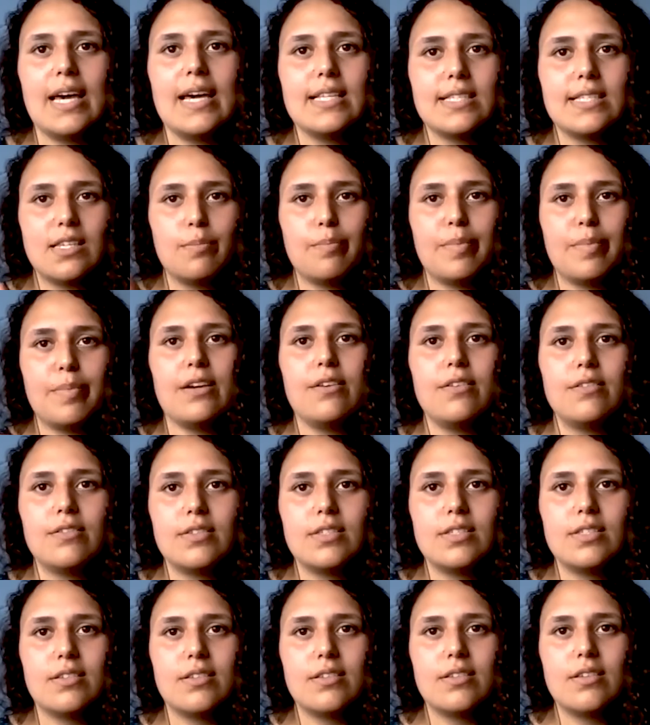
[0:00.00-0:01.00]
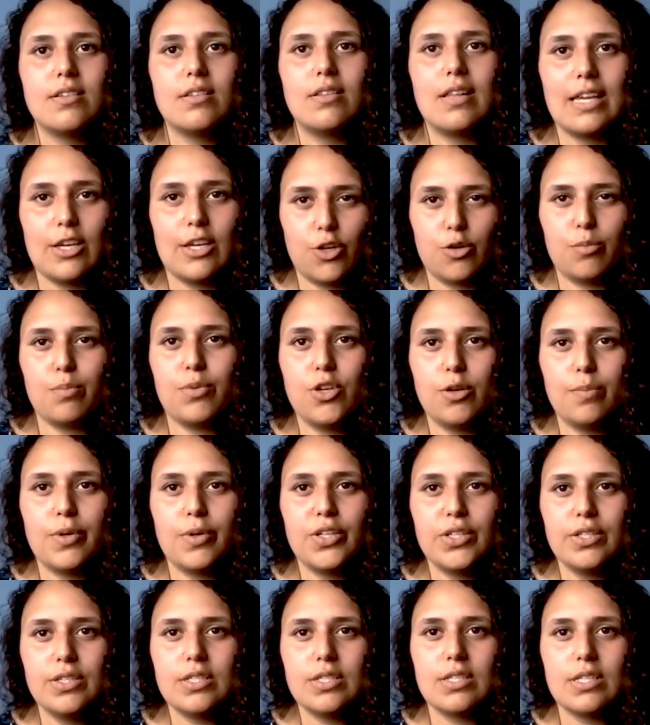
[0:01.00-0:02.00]
It's about like your
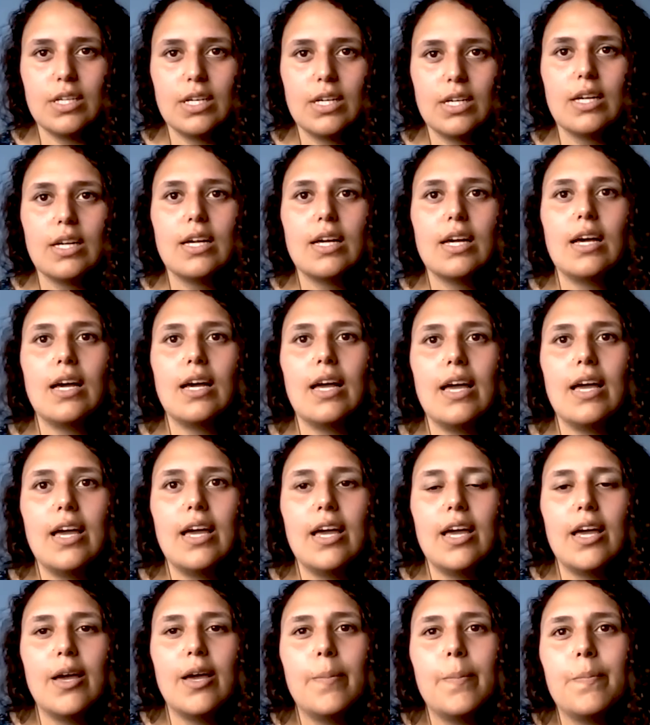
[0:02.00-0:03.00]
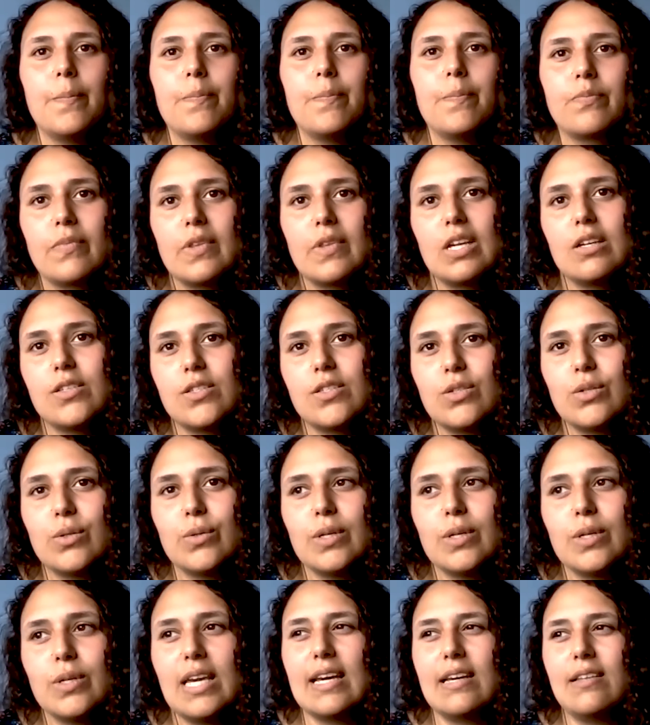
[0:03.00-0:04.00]
pupils.
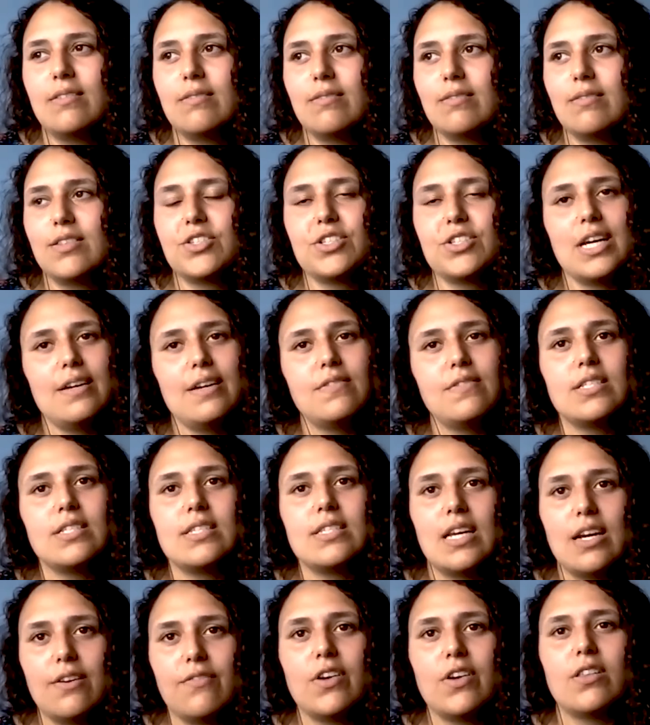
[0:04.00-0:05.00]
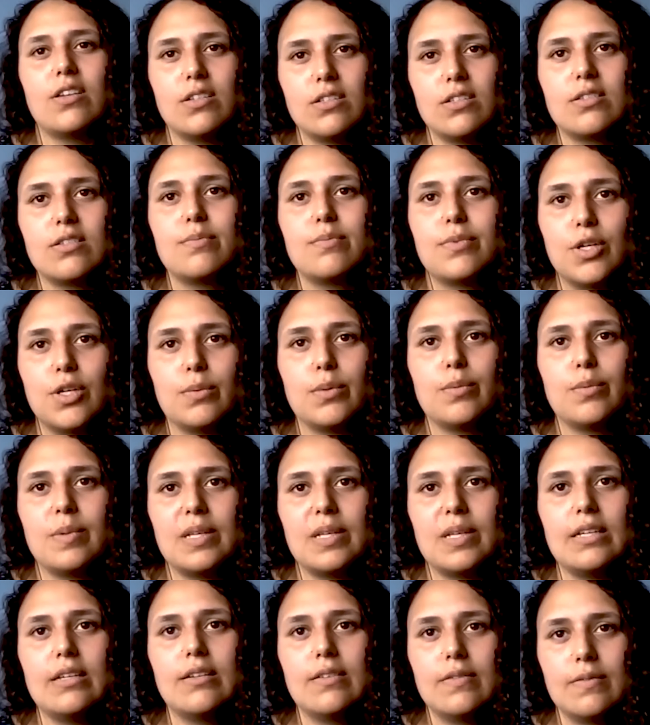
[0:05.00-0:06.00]
So yeah, the drive to serve others,
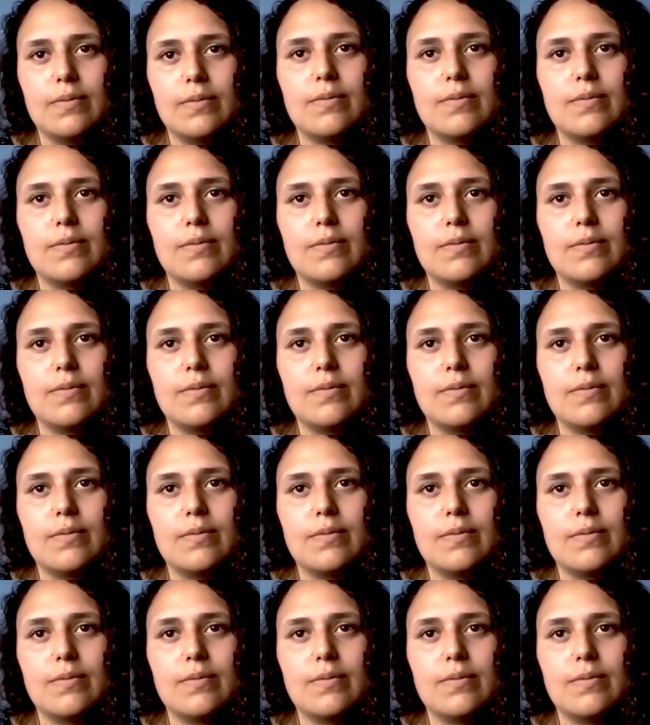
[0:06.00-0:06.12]
probably.